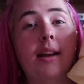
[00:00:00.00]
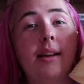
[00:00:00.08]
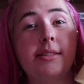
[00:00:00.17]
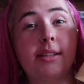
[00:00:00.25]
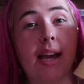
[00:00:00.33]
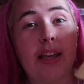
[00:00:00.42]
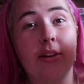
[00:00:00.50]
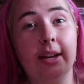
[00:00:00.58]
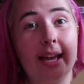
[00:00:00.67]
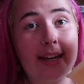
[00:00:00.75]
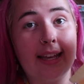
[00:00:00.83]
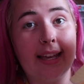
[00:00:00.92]
So yeah, you could
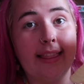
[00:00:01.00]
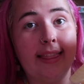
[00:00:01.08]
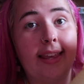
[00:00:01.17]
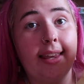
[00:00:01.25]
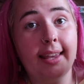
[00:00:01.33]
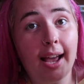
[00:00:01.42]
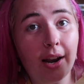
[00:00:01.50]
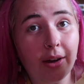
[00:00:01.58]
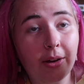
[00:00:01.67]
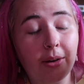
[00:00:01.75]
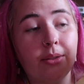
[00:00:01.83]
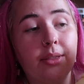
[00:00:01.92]
get it in the
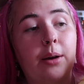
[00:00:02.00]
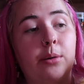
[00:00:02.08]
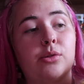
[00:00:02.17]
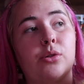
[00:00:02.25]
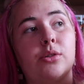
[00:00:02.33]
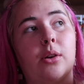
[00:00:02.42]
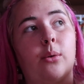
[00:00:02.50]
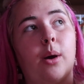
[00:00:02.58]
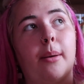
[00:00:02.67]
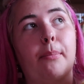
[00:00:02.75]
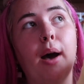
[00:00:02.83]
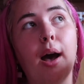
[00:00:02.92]
yellow. There was also
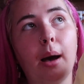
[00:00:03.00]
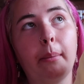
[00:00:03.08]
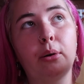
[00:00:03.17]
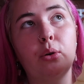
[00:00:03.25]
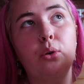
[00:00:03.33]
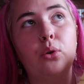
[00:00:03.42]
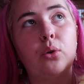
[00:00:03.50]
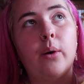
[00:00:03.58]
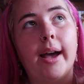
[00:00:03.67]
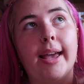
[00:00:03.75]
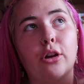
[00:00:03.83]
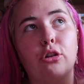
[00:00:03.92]
a purple,
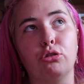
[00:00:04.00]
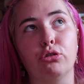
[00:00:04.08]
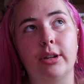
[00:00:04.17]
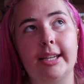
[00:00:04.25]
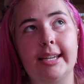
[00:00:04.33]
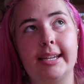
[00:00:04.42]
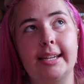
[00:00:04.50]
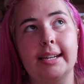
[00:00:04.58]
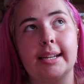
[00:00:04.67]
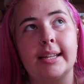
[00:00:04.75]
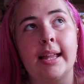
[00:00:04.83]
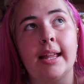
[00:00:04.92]
a
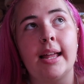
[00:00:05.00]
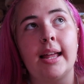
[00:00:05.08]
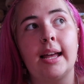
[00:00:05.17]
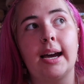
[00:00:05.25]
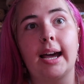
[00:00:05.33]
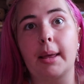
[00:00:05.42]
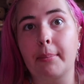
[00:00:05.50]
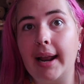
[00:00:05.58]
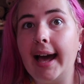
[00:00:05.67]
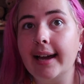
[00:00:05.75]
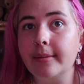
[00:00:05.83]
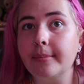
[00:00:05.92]
green, and a
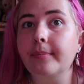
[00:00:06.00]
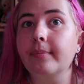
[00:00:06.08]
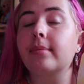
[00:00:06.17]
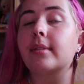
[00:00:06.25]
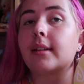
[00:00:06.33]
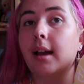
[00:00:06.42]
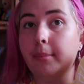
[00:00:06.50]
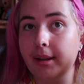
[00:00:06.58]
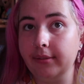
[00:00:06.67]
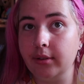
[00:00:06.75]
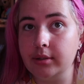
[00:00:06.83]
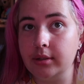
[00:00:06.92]
black. I
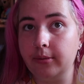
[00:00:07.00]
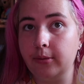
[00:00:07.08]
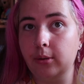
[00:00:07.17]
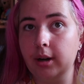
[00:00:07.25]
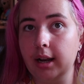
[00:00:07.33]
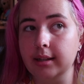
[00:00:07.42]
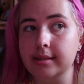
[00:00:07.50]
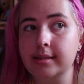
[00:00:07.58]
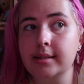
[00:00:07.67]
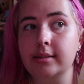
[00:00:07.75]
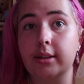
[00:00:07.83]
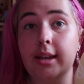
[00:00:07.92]
believe those are the 4 colours.
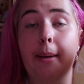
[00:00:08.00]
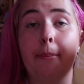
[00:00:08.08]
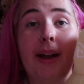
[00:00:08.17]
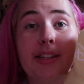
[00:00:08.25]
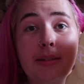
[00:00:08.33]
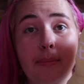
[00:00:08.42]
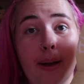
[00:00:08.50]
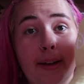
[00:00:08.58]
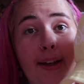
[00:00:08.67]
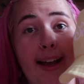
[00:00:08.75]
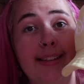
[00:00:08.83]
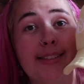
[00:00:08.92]
So yeah, matching
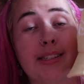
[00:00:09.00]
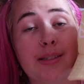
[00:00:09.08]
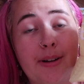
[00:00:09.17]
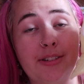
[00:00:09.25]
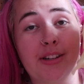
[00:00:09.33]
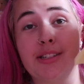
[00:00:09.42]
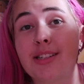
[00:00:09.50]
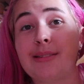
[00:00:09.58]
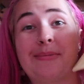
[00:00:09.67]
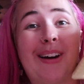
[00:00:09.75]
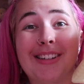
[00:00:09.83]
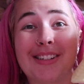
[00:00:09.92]
bucket hats and spirit jerseys,
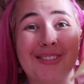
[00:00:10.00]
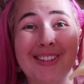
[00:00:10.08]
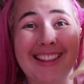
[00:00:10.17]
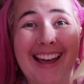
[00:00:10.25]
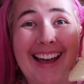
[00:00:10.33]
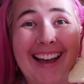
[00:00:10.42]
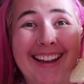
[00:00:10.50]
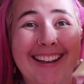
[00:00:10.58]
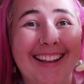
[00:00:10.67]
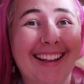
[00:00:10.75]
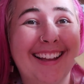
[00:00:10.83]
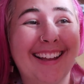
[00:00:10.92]
but I just wanted the hat.
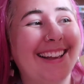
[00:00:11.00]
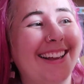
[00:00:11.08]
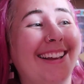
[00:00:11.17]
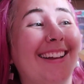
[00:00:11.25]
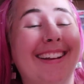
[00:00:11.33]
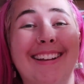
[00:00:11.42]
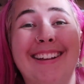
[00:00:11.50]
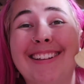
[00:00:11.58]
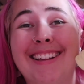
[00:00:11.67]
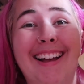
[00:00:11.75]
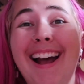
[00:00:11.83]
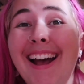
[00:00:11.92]

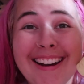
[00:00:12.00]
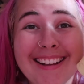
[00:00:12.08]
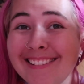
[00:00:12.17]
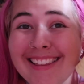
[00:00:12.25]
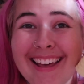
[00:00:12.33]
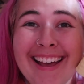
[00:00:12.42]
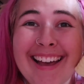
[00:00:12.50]
And I got the hat.